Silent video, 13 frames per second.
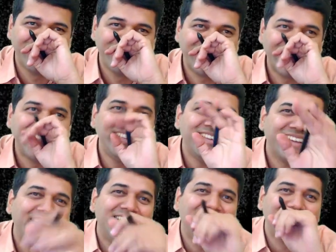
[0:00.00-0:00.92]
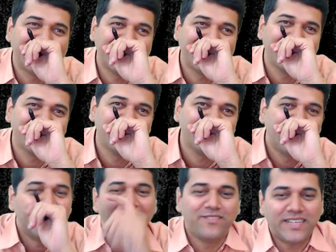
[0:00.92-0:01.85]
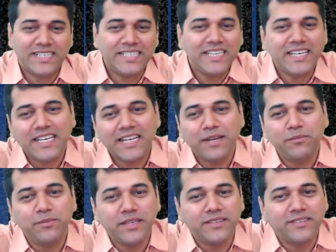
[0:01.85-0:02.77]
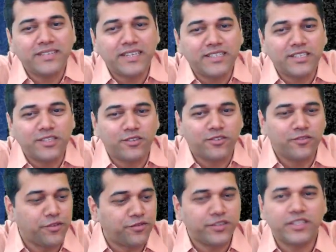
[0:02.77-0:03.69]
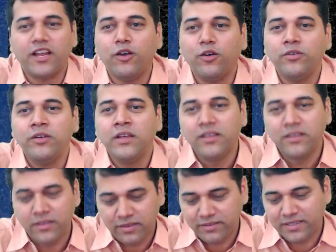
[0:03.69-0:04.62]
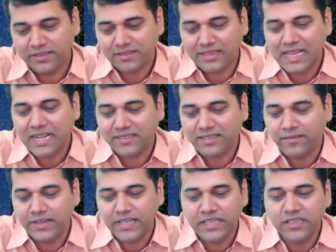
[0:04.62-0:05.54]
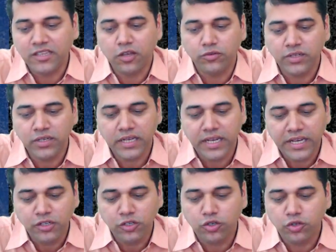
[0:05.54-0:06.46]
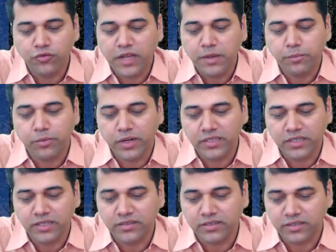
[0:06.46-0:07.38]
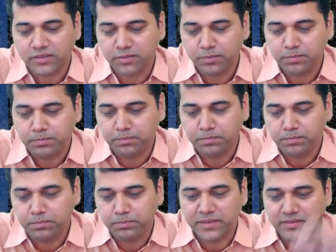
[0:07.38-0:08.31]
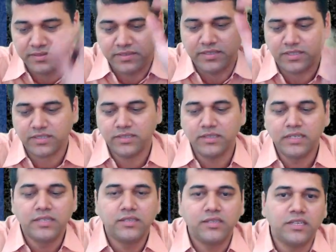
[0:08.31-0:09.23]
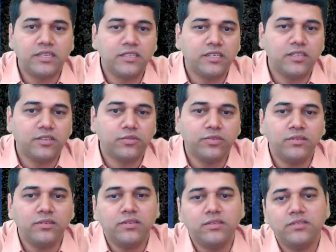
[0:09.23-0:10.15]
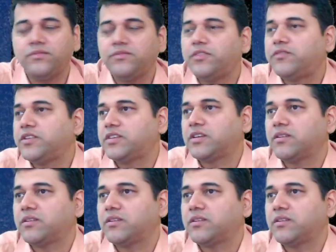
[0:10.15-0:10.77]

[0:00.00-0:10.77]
In the second year. First year income is 33,053. How? 6,17,000 into 5.36%. 33,053.